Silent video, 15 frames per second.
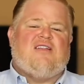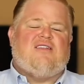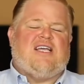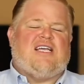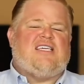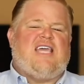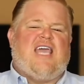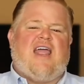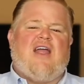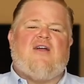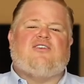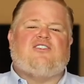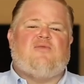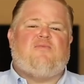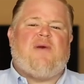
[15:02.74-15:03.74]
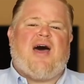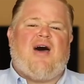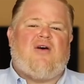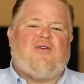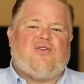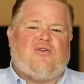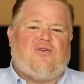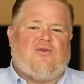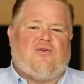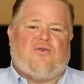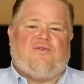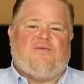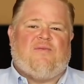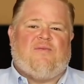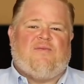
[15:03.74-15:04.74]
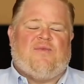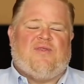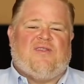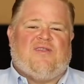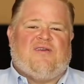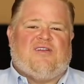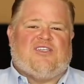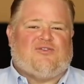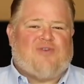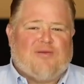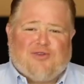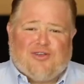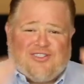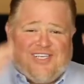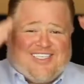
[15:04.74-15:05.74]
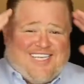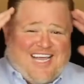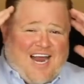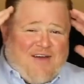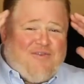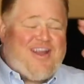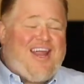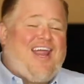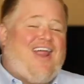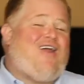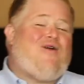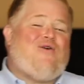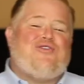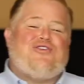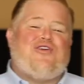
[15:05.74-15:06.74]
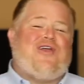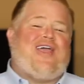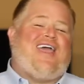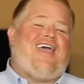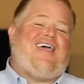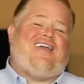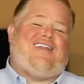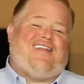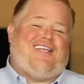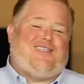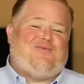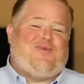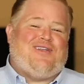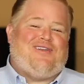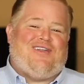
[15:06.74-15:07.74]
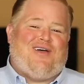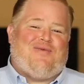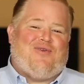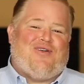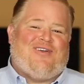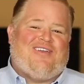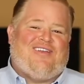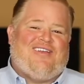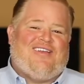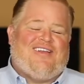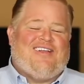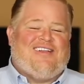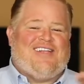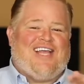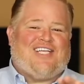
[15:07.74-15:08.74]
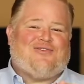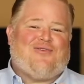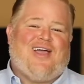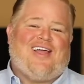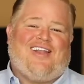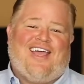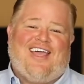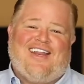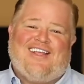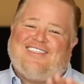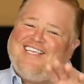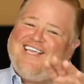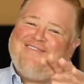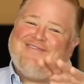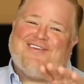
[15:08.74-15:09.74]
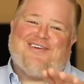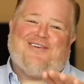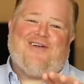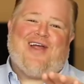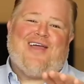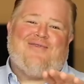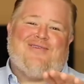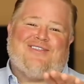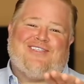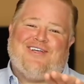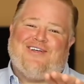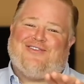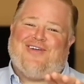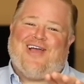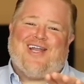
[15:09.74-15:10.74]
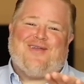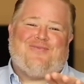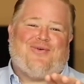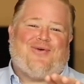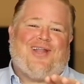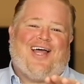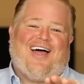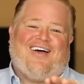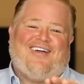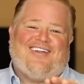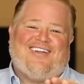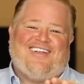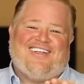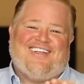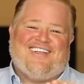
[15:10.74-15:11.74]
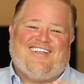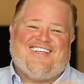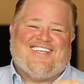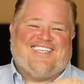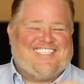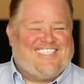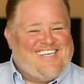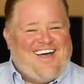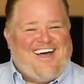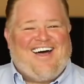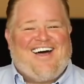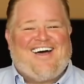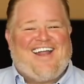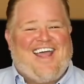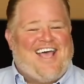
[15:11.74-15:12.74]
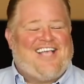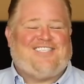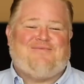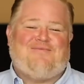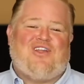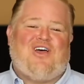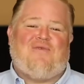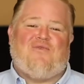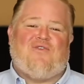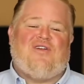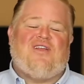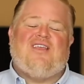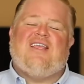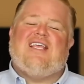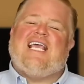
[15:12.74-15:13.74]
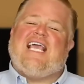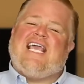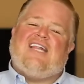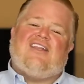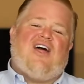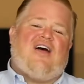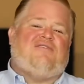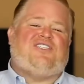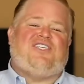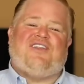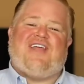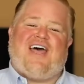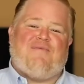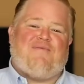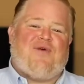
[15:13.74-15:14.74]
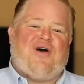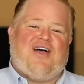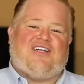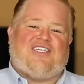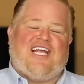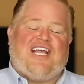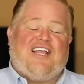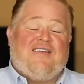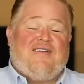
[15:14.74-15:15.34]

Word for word: that cares about you. The scripture says that every hair on your head has been numbered. That's right, ladies, even the gray ones that you're trying to pull out. God has them numbered. He loves you that much.